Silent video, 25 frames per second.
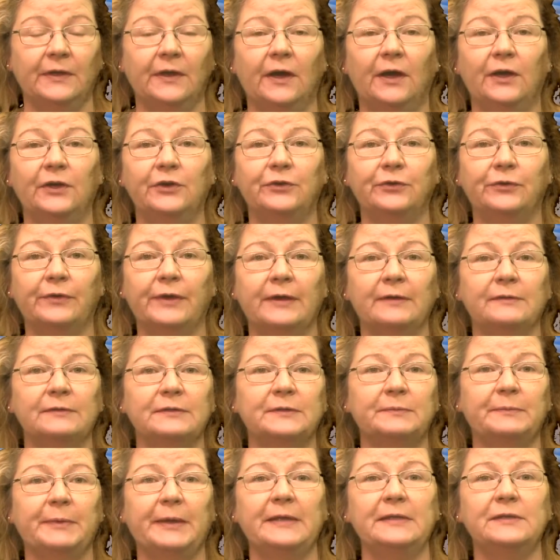Underground
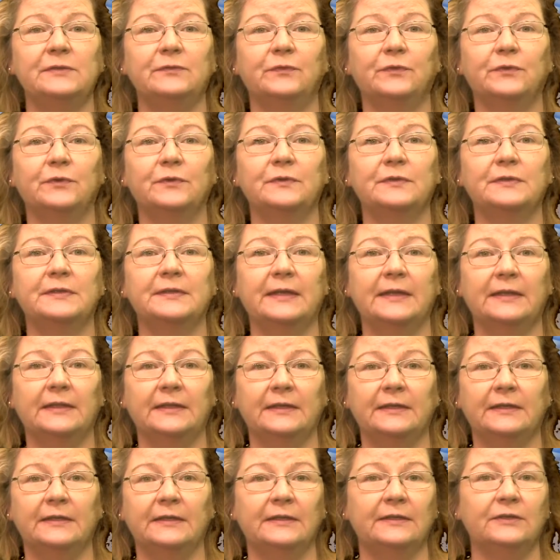space for
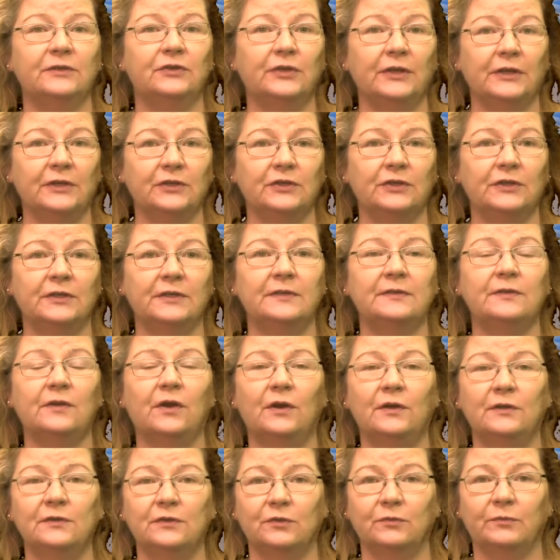saline injection is
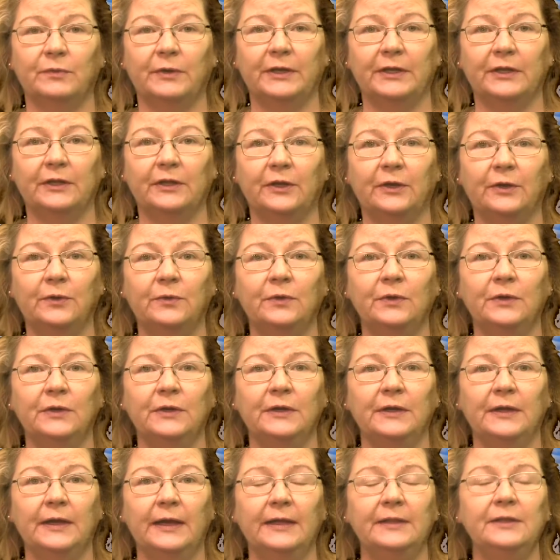also running low,
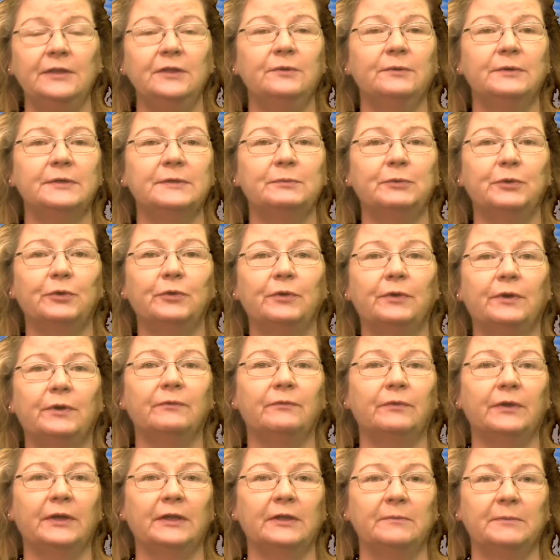and the U.S. Bureau
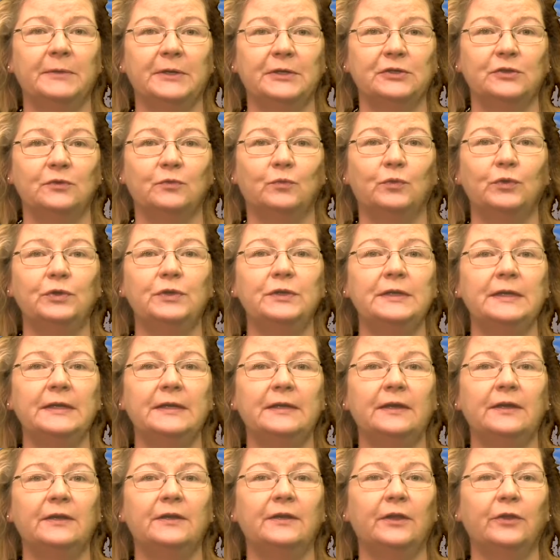Reclamation would
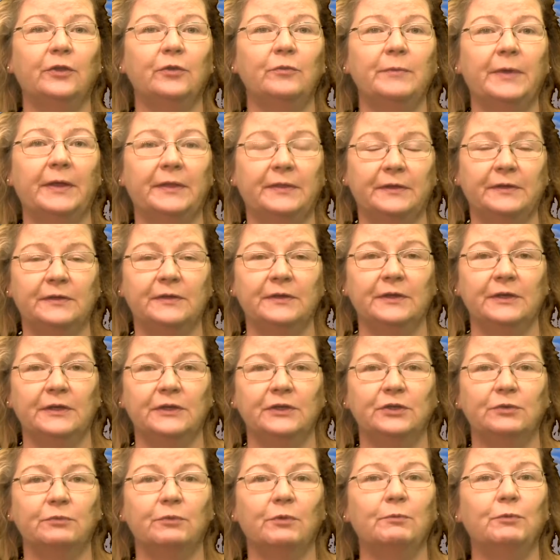need another method
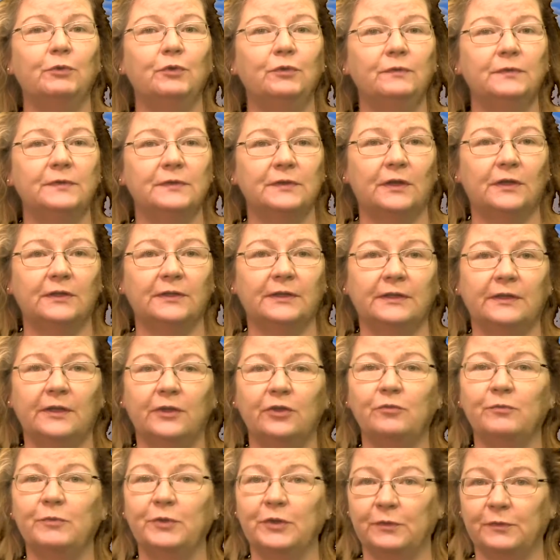to remove salt and
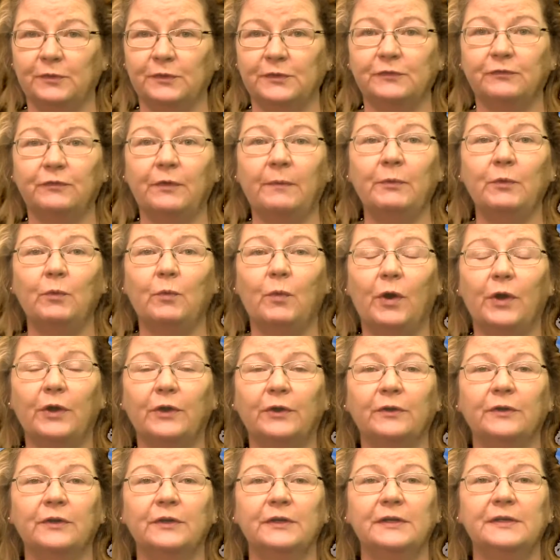other minerals from the
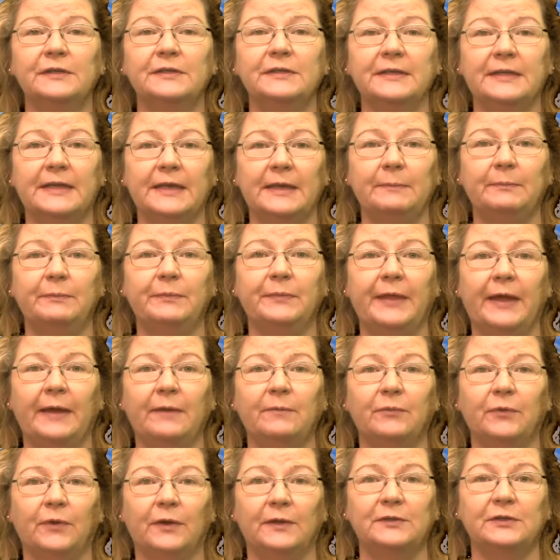water to keep
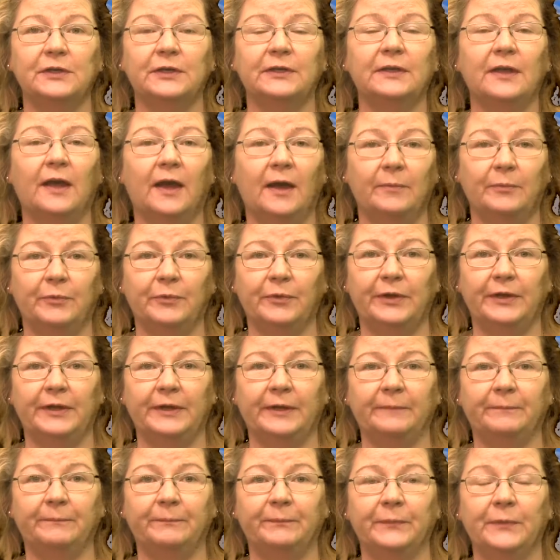that project
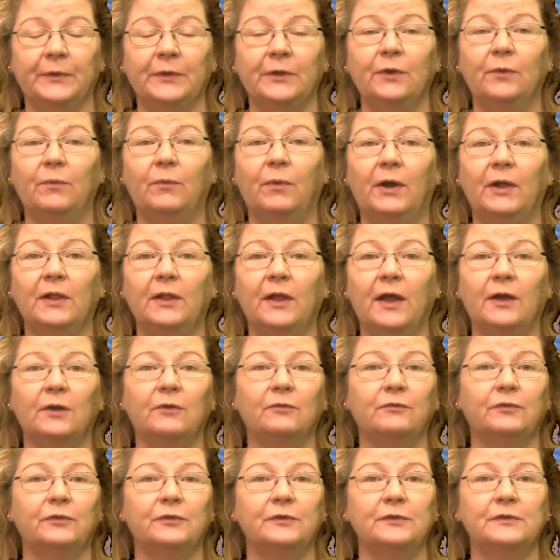operating. While
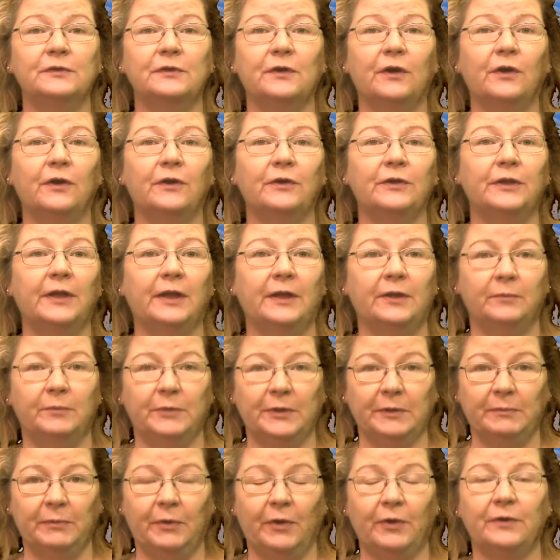aquifers are not a
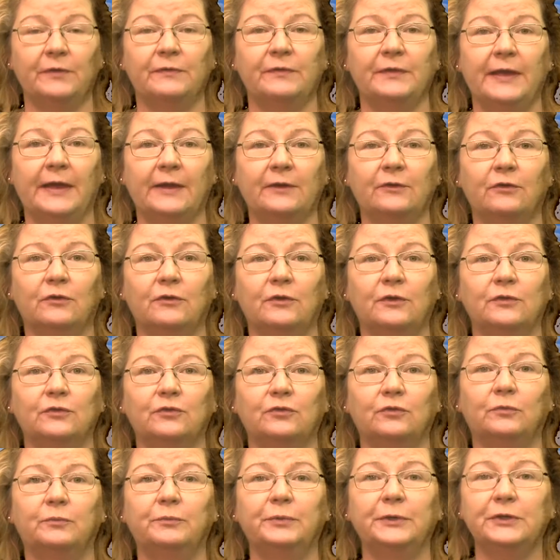big part of the
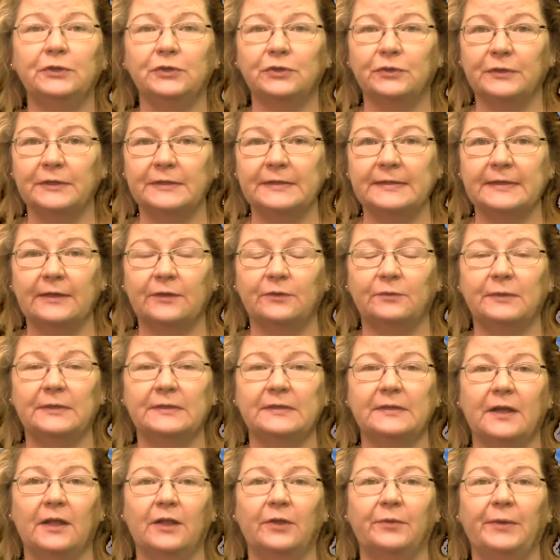agricultural picture in
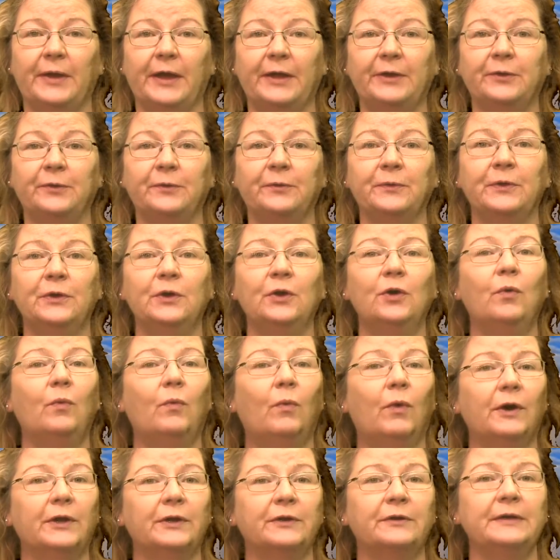southwest Colorado,
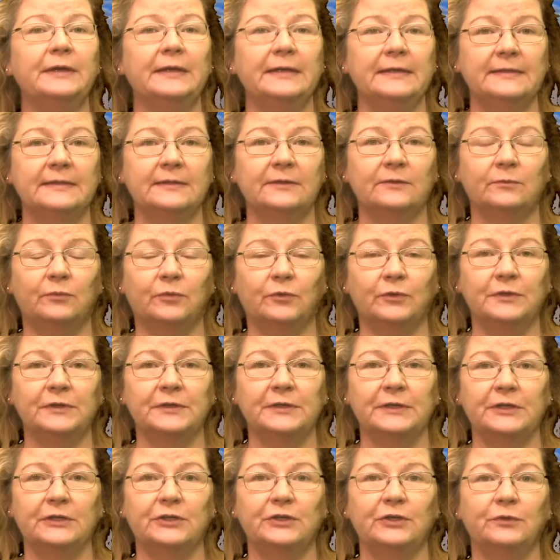water is an
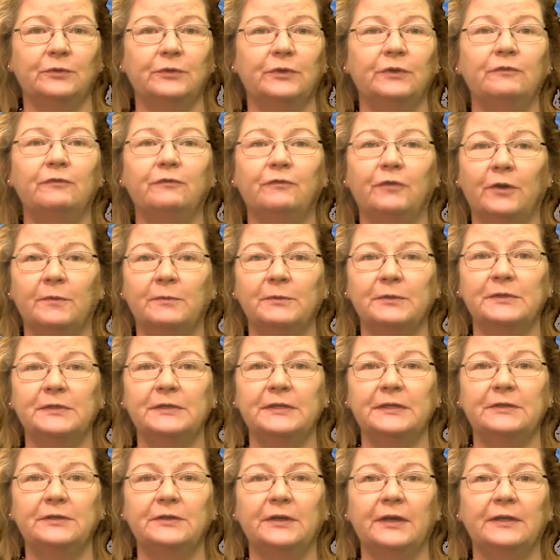important issue that farmers
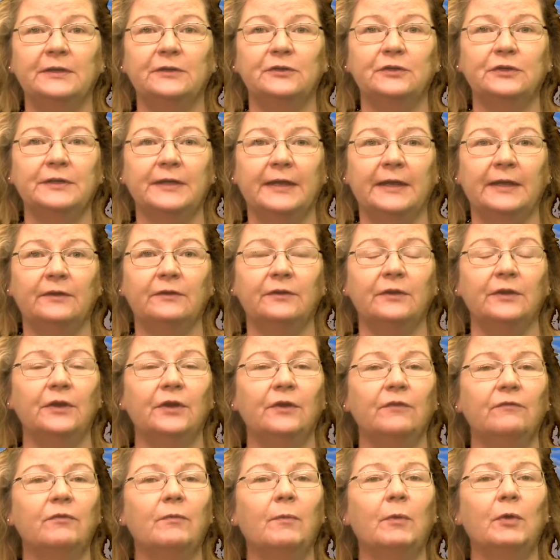need to understand
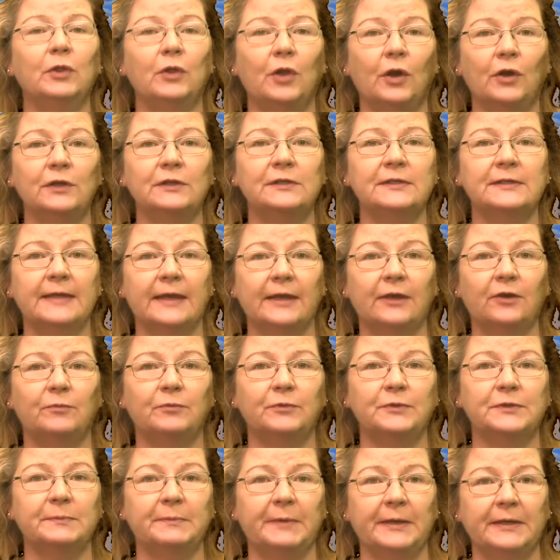from a large-scale
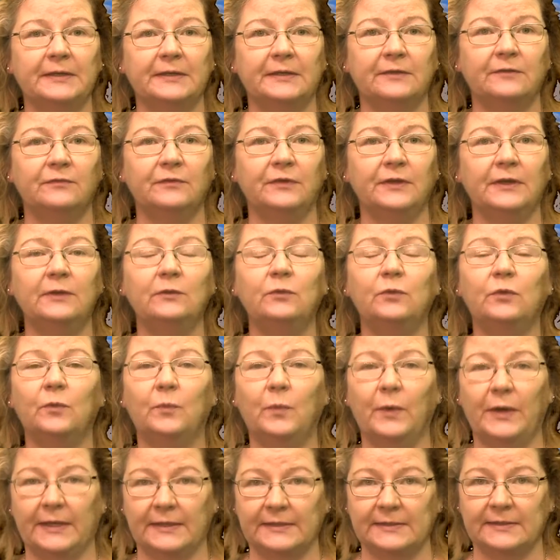perspective in the
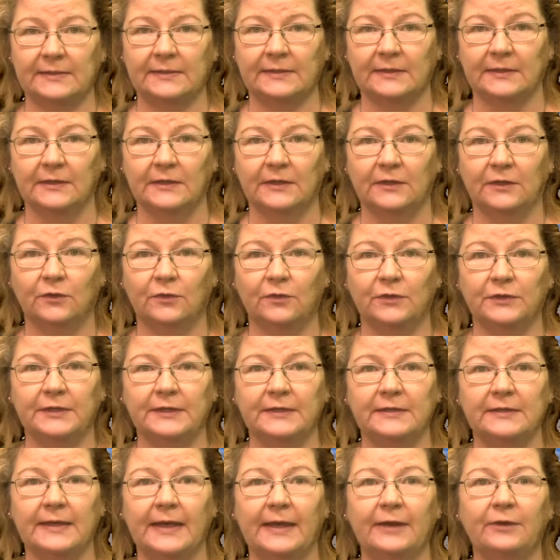West.
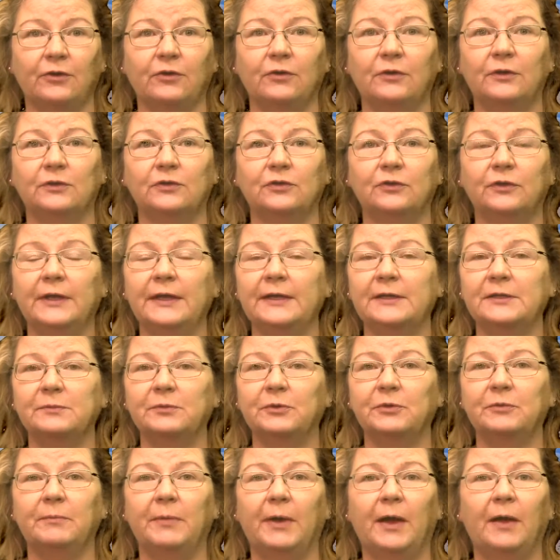Cortez agricultural
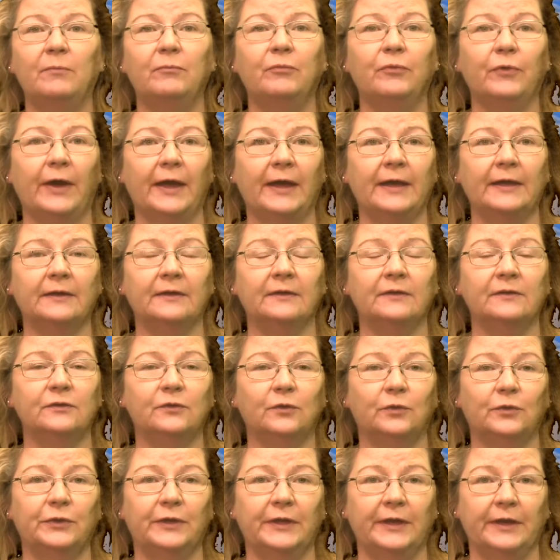expert Bob Bragg
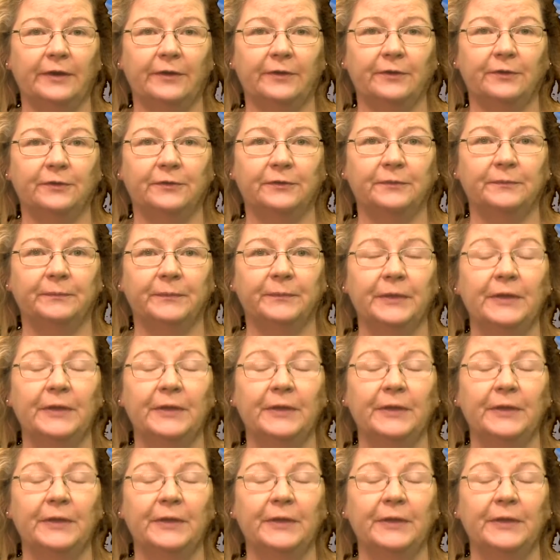told the Herald.